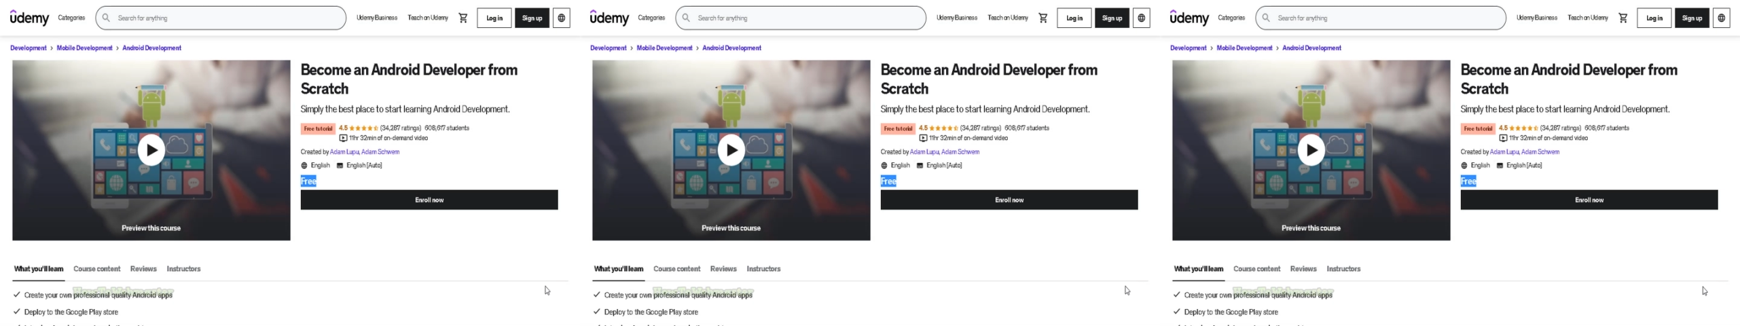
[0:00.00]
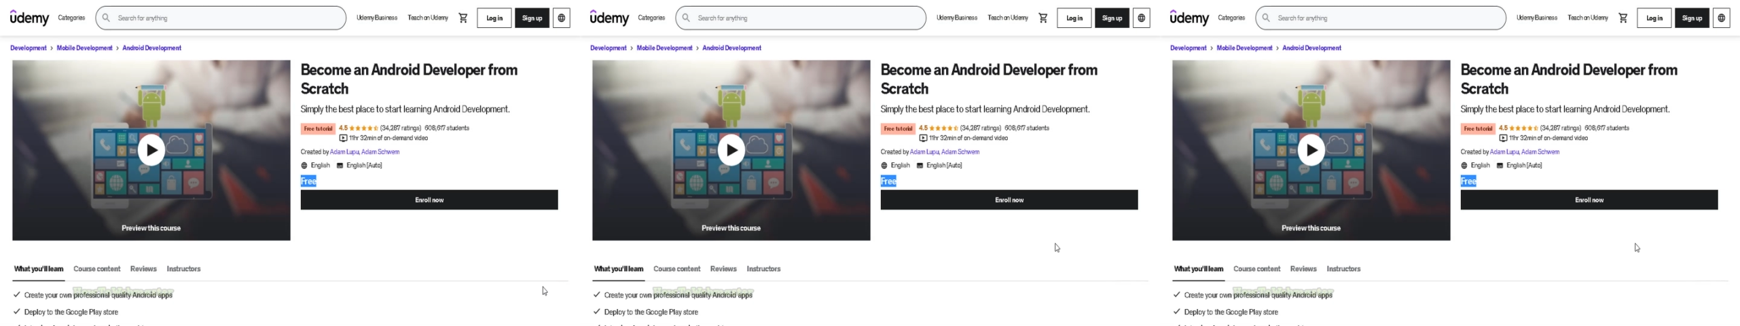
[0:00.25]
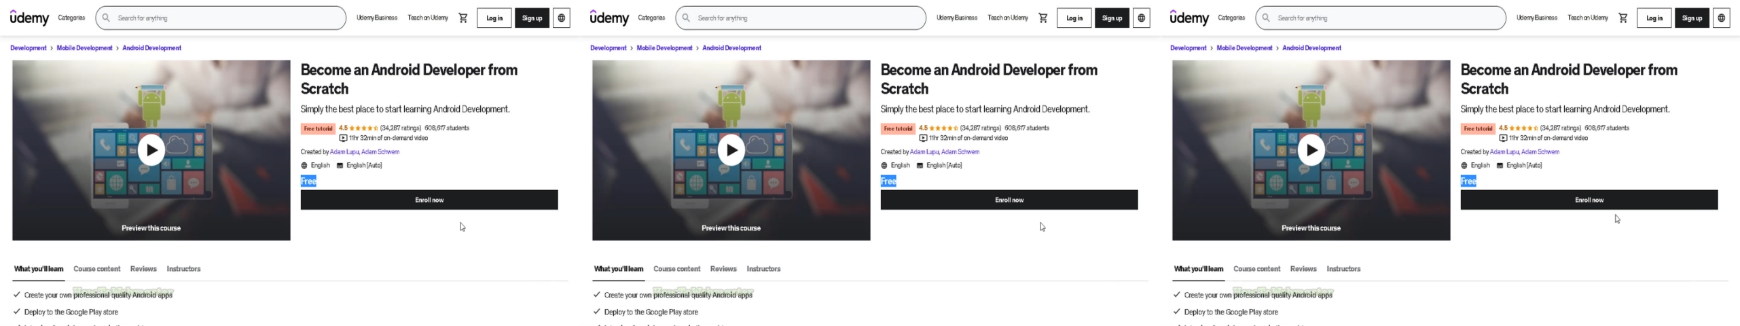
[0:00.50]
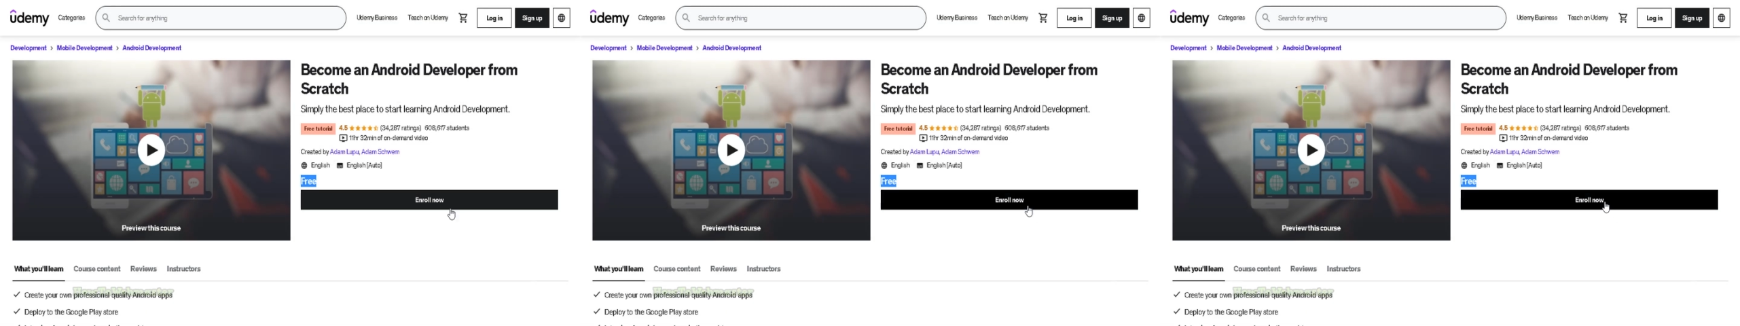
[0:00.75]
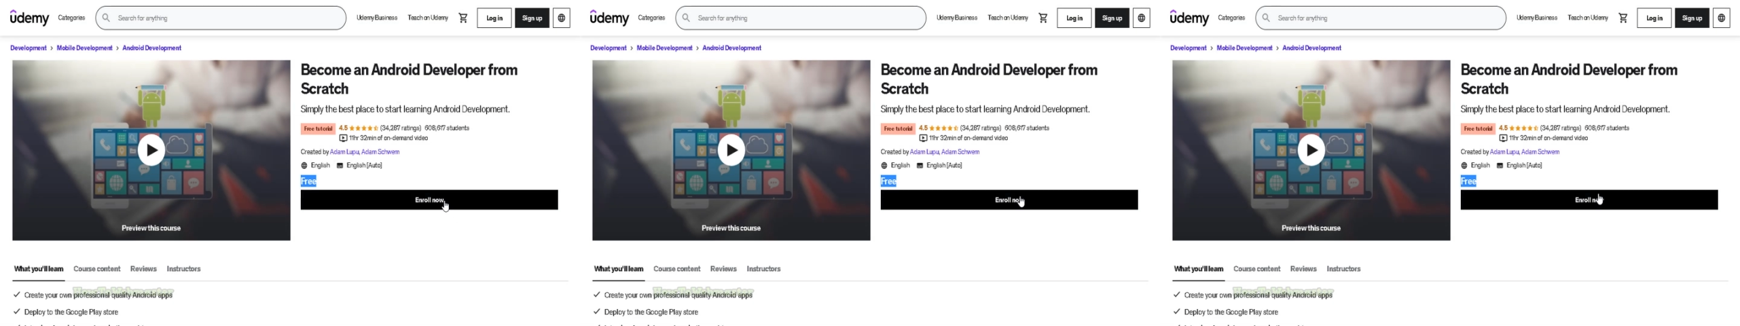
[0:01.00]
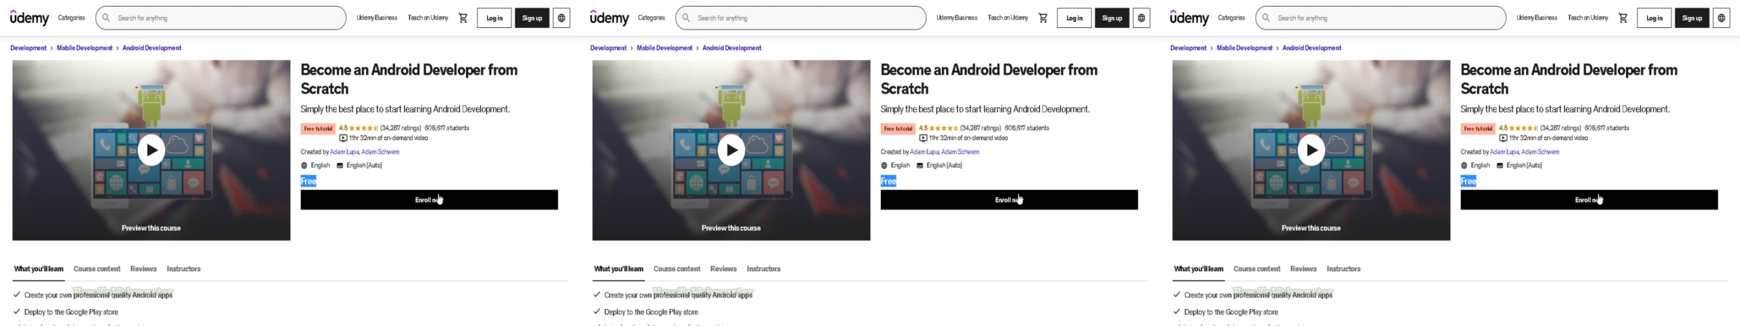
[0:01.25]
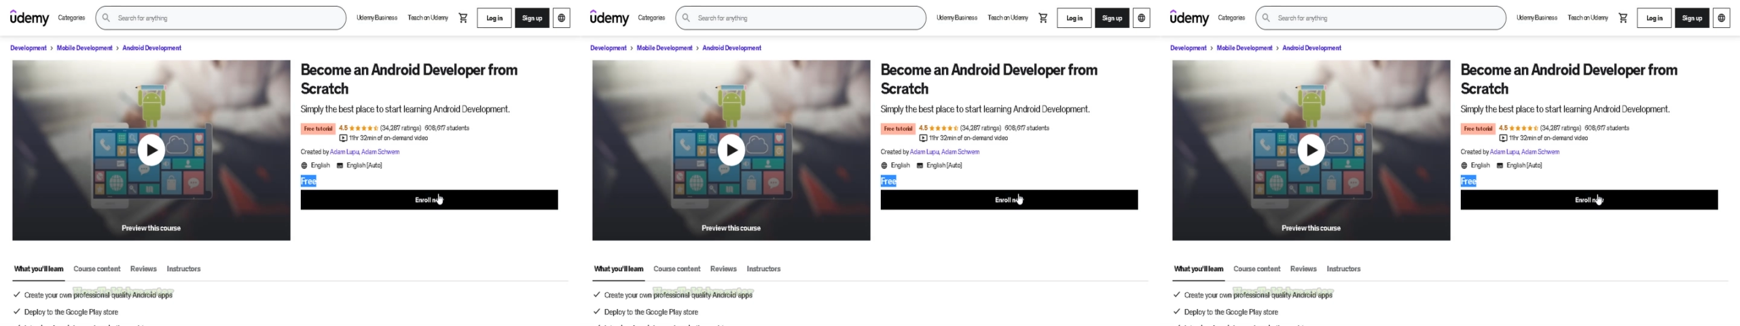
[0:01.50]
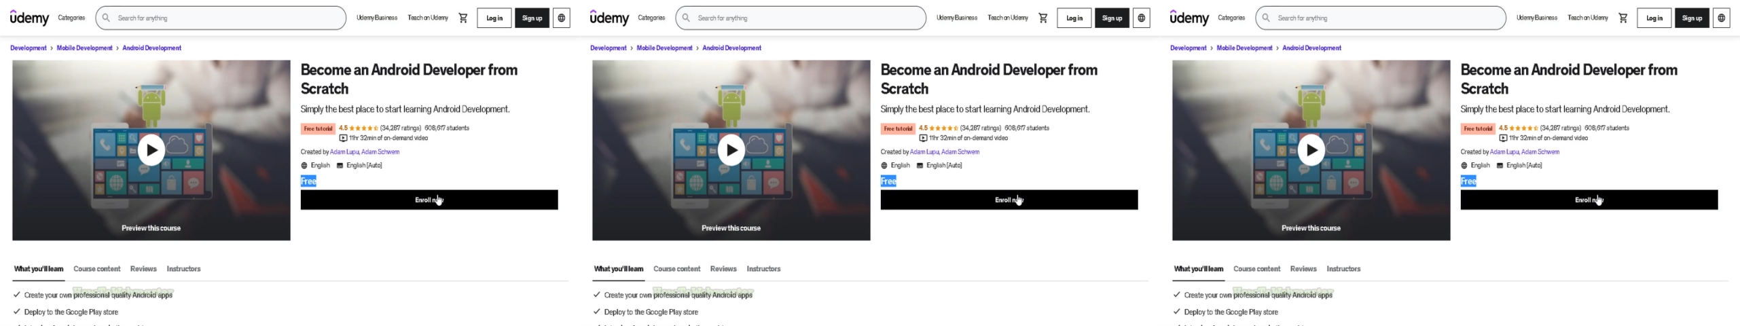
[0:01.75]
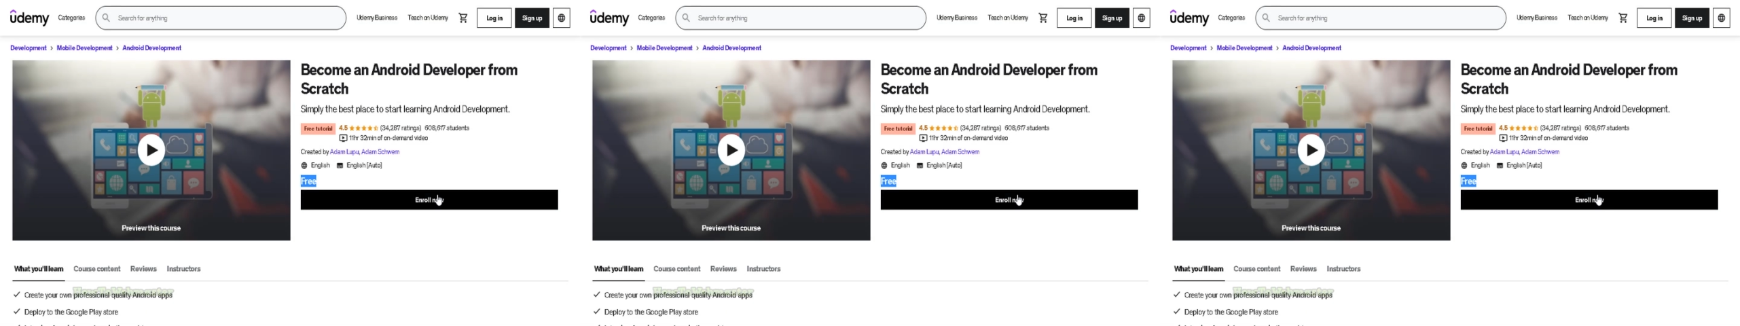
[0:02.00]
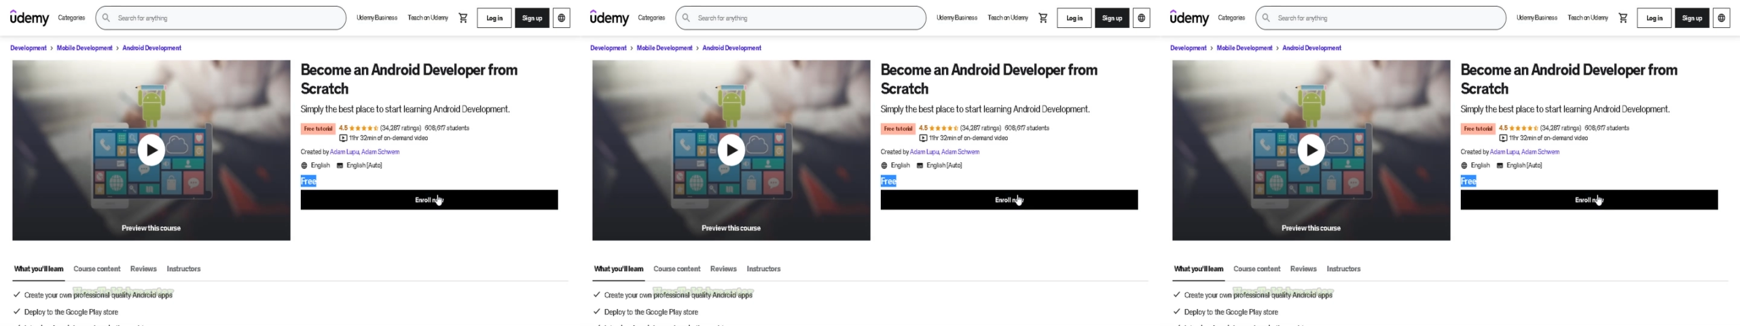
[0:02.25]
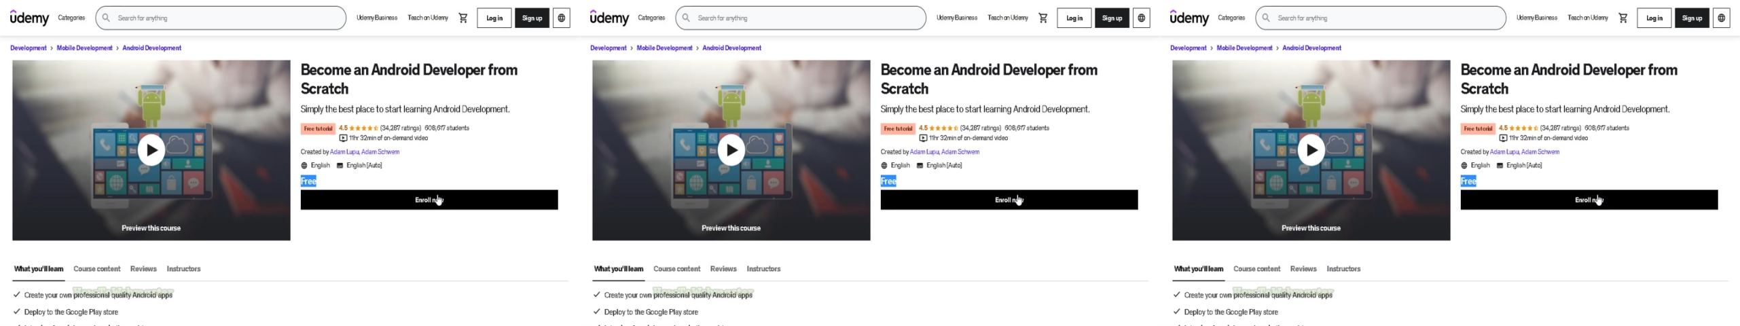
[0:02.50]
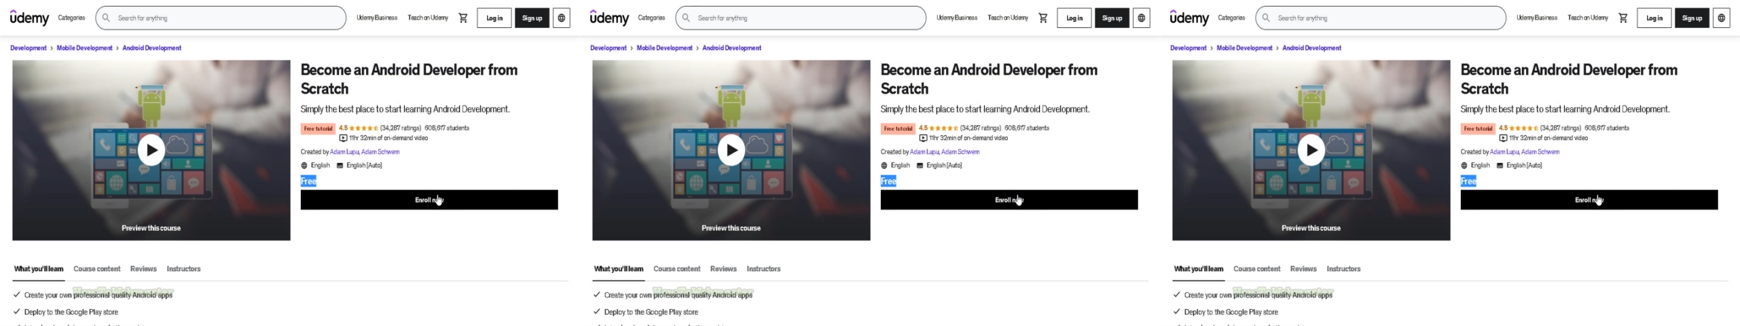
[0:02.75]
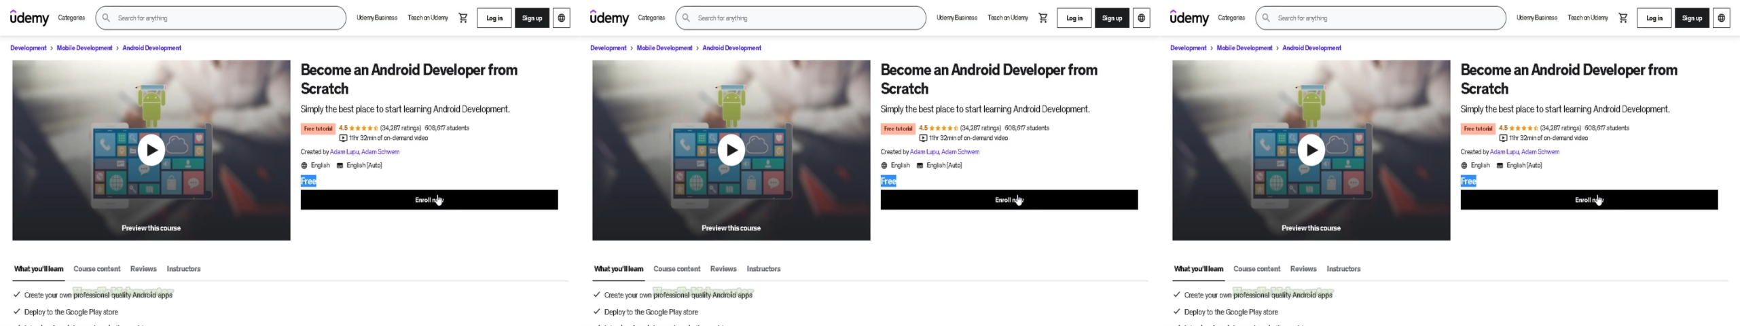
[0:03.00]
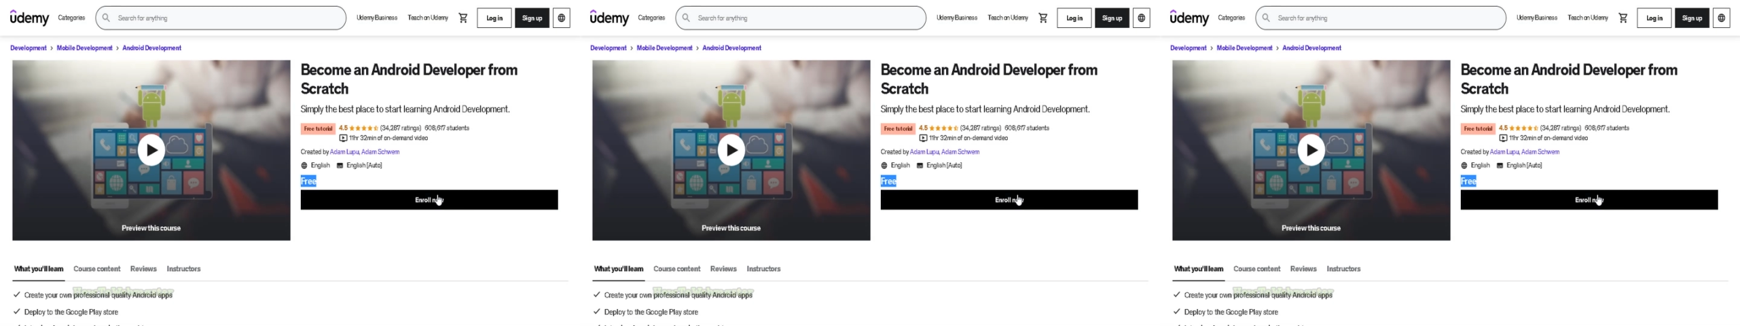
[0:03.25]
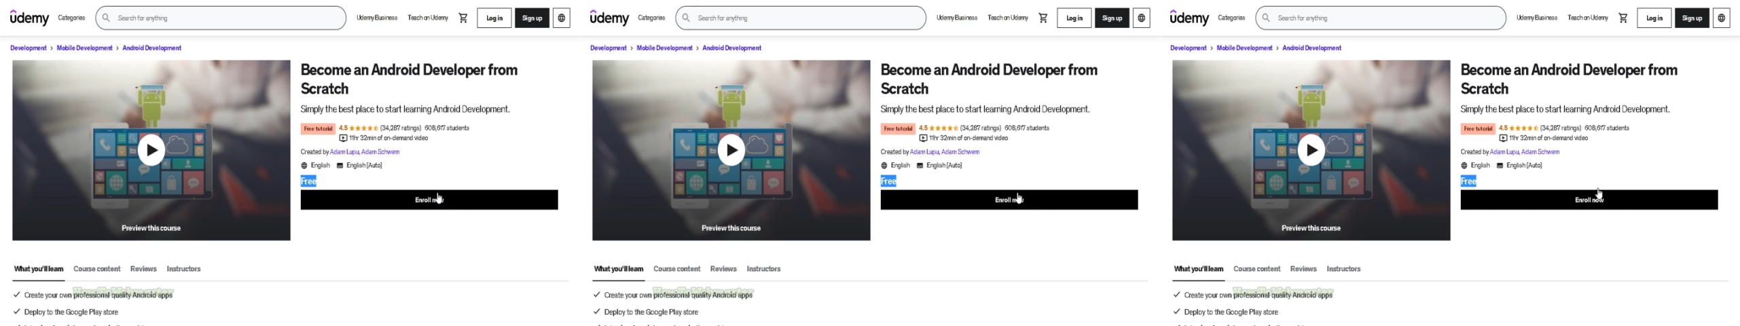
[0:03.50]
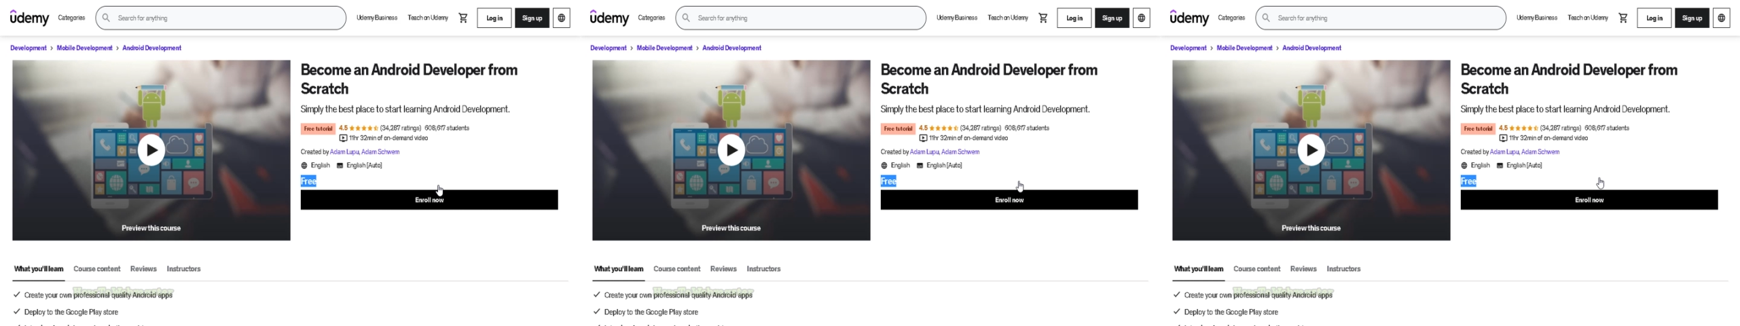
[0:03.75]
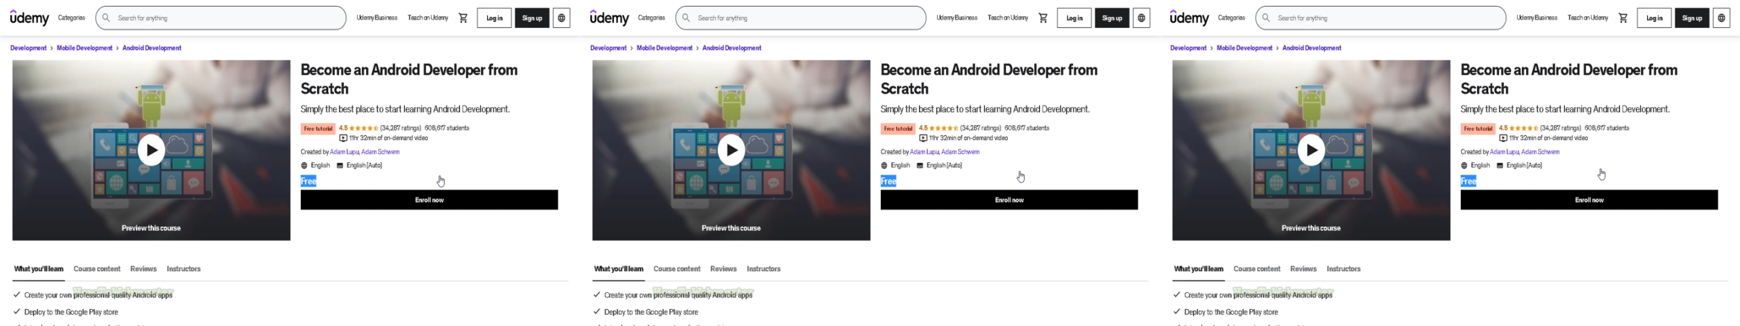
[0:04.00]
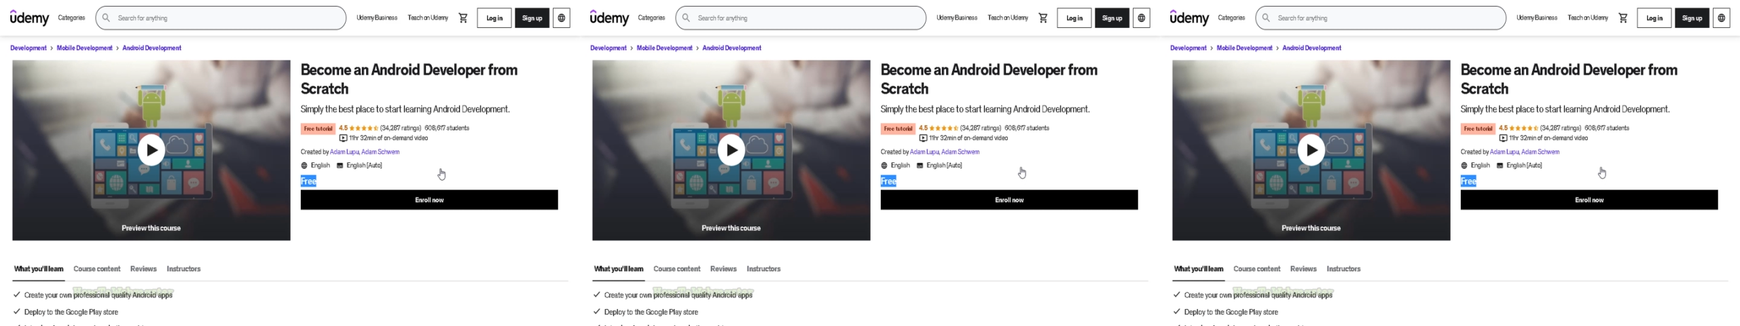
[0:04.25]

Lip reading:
[unreadable: no face in view]